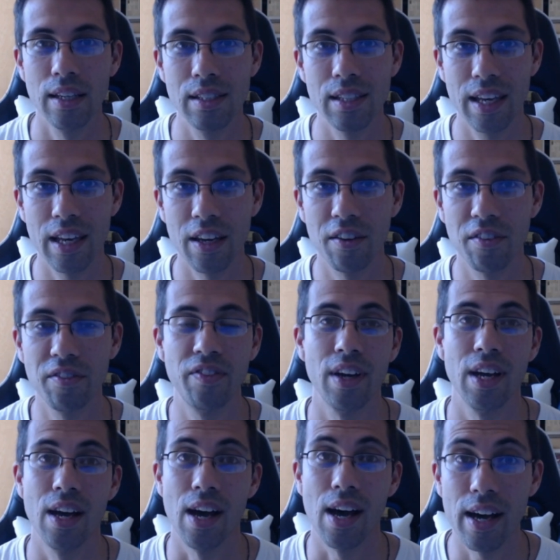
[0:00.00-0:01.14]
to give
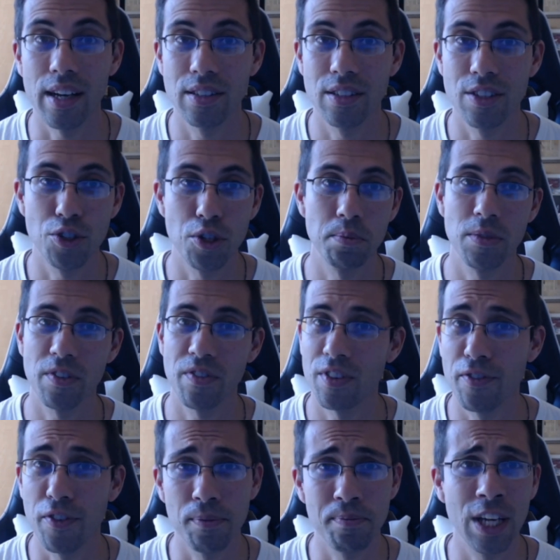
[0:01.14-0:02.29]
us in terms of
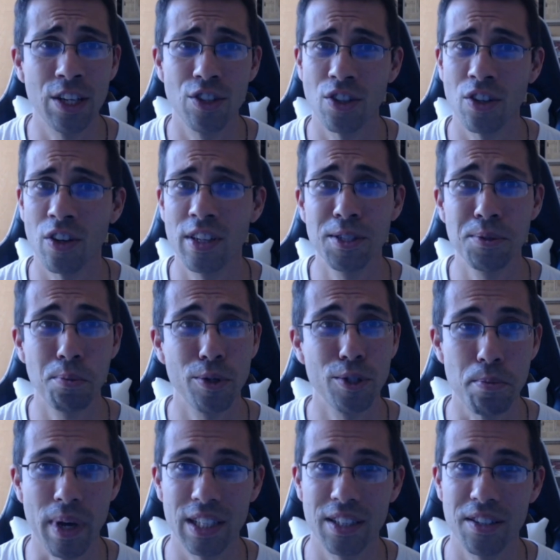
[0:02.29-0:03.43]
information on his
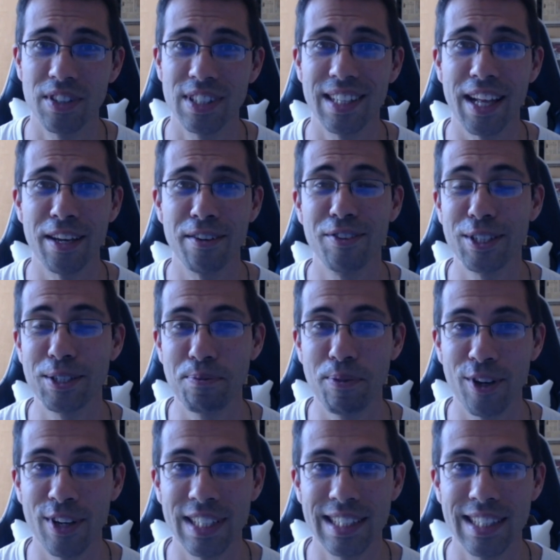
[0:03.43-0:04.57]
perspective, his life
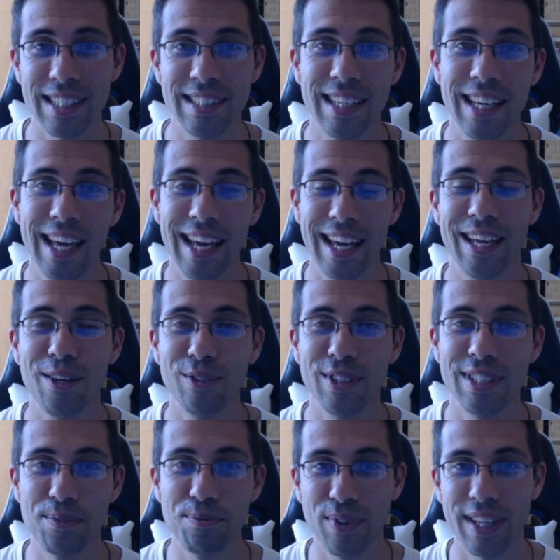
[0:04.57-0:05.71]
experiences. He
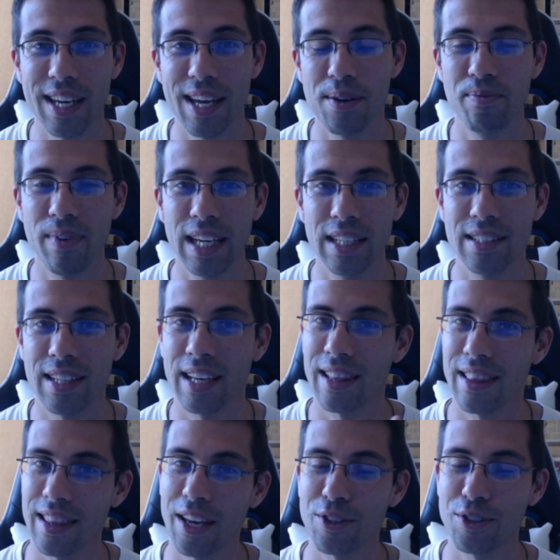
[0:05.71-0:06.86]
was simply
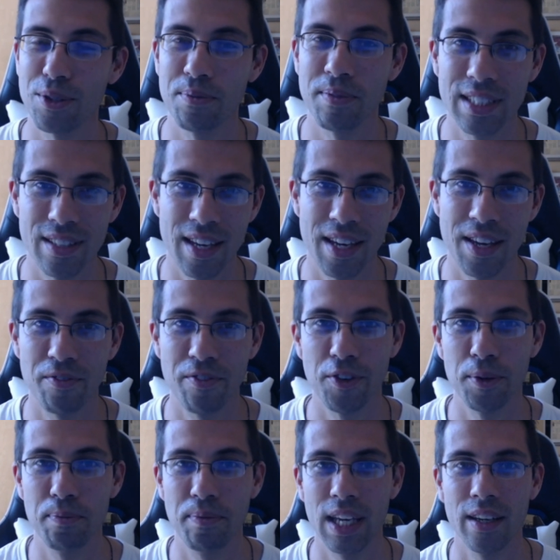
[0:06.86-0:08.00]
amazing. Thank you so much to him
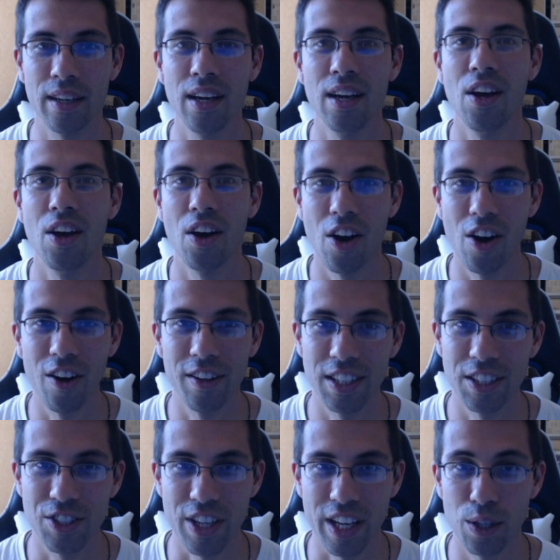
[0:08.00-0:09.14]
for being
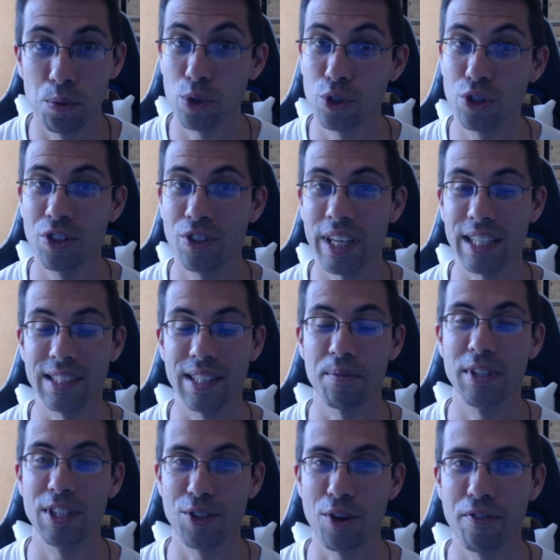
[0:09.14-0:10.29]
on the channel. We'll see you next
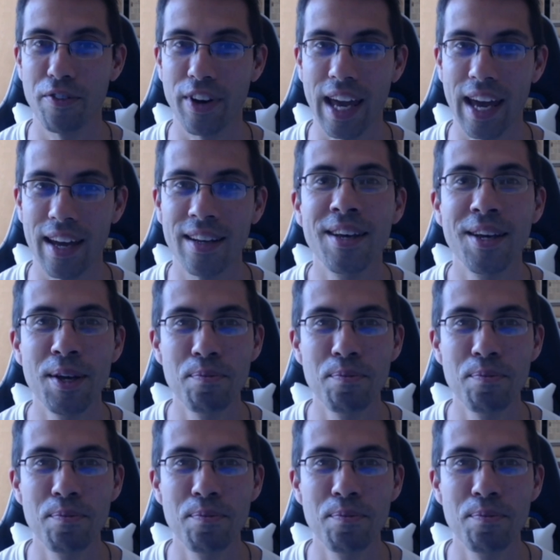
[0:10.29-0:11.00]
time, and don't forget,